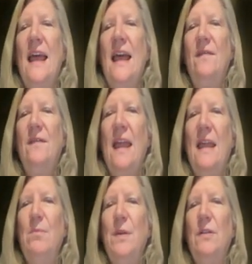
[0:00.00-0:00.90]
have
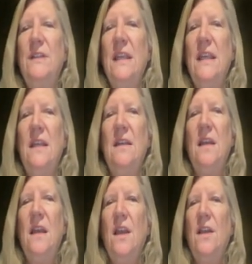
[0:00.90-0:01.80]
a built
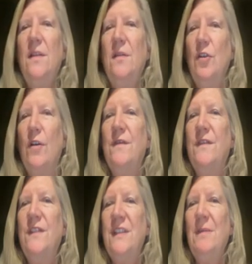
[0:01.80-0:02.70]
in nerve
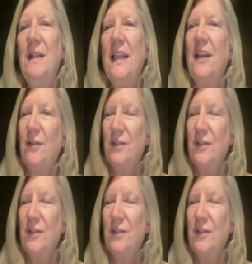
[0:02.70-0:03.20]
stimulator.